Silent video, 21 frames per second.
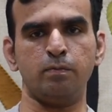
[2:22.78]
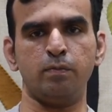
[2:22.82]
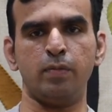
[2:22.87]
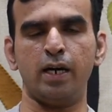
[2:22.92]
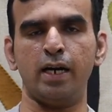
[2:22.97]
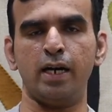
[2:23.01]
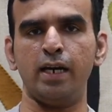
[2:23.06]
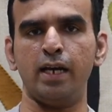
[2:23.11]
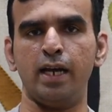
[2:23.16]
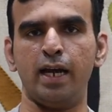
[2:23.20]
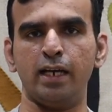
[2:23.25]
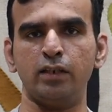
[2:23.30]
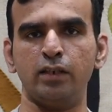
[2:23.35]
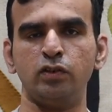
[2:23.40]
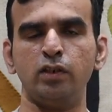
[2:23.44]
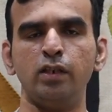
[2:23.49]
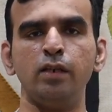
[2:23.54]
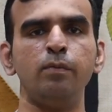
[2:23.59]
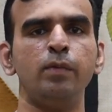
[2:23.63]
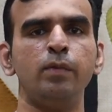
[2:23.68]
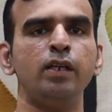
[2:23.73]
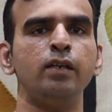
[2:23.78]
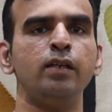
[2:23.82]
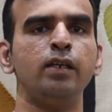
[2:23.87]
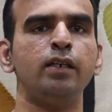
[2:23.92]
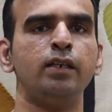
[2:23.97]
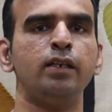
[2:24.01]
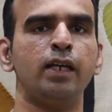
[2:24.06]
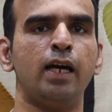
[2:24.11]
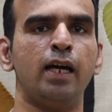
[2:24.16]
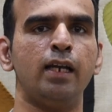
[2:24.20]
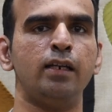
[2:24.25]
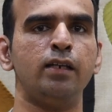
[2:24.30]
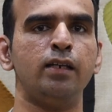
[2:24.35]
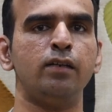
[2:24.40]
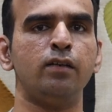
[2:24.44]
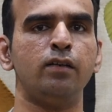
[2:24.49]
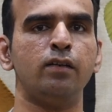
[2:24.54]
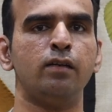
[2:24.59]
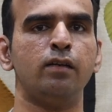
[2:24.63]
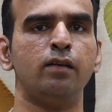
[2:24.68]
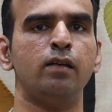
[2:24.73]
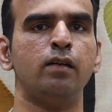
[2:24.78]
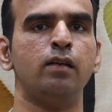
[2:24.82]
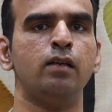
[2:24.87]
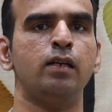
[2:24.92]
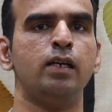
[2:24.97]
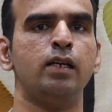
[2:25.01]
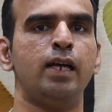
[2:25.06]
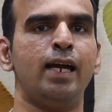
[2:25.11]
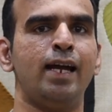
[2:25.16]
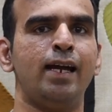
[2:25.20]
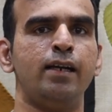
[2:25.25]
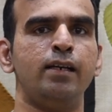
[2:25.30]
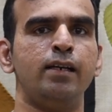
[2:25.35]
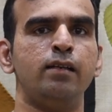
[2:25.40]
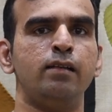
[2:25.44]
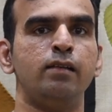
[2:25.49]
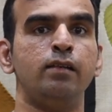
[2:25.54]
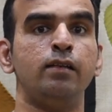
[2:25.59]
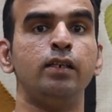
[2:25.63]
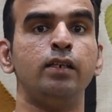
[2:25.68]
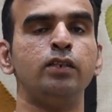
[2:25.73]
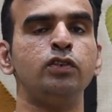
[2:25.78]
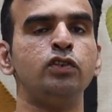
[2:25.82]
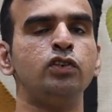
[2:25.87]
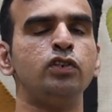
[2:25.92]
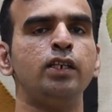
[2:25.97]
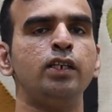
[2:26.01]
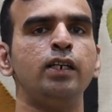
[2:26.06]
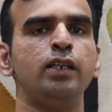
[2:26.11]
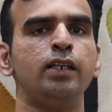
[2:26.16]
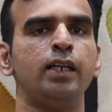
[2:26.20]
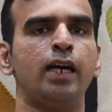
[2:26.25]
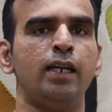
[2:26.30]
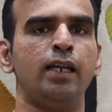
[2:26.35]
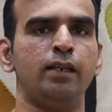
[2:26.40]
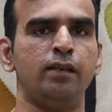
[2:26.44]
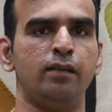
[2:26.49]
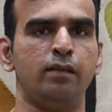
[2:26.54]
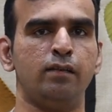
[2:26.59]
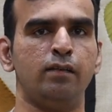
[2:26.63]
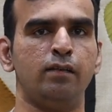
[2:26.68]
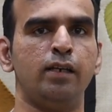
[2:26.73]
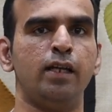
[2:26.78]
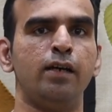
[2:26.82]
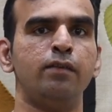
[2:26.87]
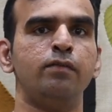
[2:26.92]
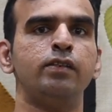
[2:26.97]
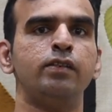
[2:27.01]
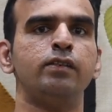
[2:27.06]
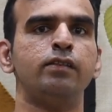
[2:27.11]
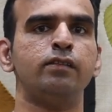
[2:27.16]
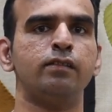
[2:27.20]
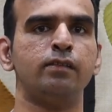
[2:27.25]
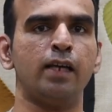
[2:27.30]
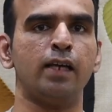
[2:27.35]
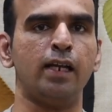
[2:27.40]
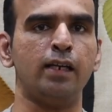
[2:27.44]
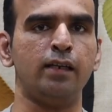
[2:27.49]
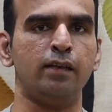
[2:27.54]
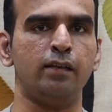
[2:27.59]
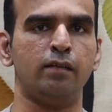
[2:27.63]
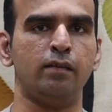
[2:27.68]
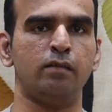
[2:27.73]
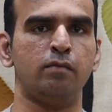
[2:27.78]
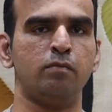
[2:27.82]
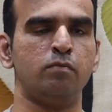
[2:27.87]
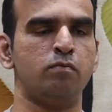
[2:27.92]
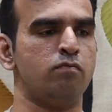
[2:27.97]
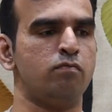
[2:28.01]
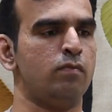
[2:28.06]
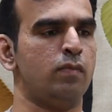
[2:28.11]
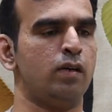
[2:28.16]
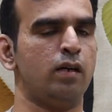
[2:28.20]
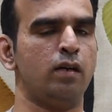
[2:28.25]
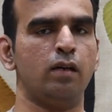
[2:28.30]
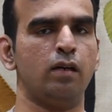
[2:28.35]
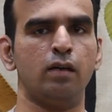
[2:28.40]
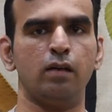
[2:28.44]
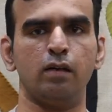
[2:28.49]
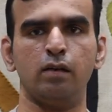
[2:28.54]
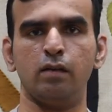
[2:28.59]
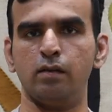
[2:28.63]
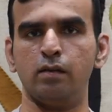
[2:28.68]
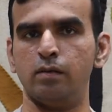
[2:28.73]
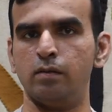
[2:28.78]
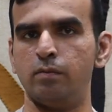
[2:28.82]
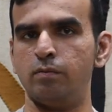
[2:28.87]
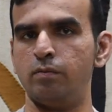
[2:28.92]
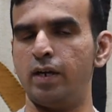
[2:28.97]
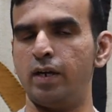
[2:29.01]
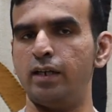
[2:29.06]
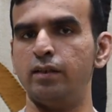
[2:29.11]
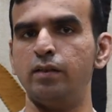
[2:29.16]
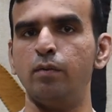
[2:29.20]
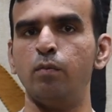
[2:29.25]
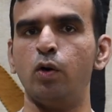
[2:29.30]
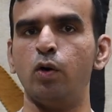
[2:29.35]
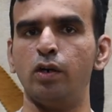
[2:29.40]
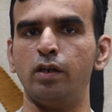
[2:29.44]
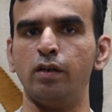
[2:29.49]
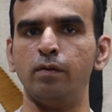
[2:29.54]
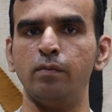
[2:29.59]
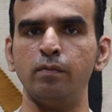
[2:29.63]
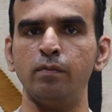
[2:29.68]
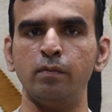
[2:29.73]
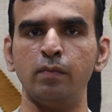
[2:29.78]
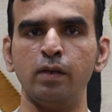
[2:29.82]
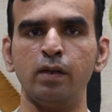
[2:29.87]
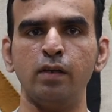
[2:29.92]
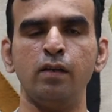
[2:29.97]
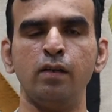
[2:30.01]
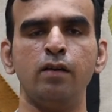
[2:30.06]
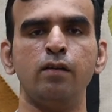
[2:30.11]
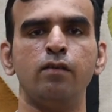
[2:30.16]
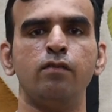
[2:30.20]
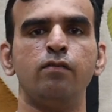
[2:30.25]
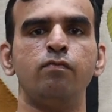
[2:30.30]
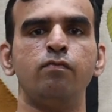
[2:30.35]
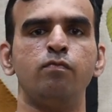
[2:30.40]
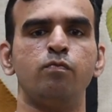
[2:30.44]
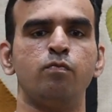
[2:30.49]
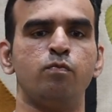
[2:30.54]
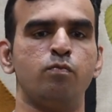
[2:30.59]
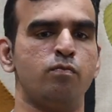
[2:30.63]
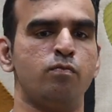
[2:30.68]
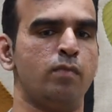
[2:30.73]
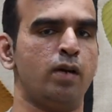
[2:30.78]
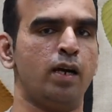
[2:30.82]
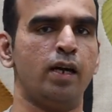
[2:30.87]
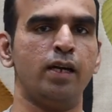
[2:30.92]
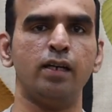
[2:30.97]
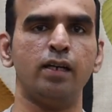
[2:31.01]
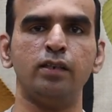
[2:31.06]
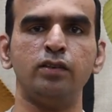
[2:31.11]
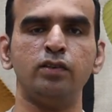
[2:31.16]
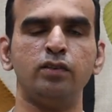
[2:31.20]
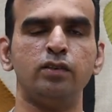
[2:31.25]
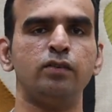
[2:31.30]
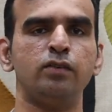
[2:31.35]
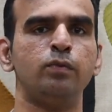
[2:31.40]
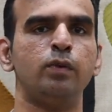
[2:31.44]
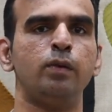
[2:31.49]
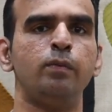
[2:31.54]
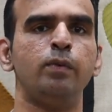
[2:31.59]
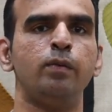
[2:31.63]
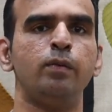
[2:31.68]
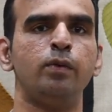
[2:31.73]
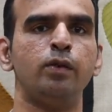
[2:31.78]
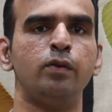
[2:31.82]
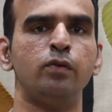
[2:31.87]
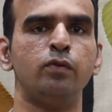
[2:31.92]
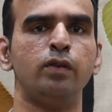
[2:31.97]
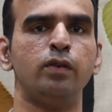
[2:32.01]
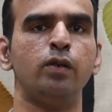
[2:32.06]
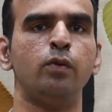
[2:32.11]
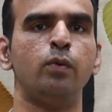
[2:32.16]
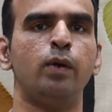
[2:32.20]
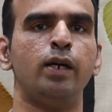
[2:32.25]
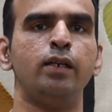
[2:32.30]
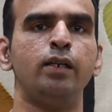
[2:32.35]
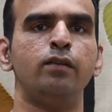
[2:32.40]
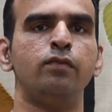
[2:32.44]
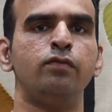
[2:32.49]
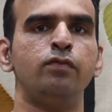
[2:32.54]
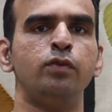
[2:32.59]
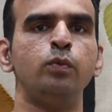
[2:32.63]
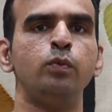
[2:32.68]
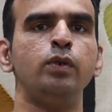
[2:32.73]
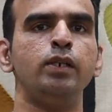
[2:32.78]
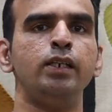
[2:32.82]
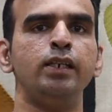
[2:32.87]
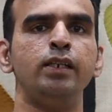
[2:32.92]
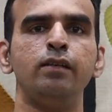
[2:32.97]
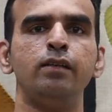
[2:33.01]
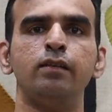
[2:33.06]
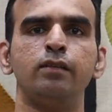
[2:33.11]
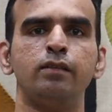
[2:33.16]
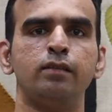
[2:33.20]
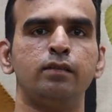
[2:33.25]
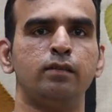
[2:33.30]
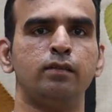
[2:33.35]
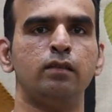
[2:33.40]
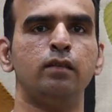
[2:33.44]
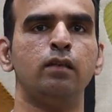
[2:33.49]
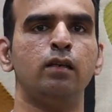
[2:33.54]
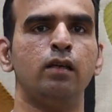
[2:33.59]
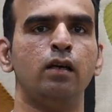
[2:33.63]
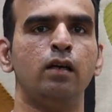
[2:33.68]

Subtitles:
By actually bringing talent and nurturing talent, diverse talent, at the bottom, my hunch is we'll be able to see quite a few leaders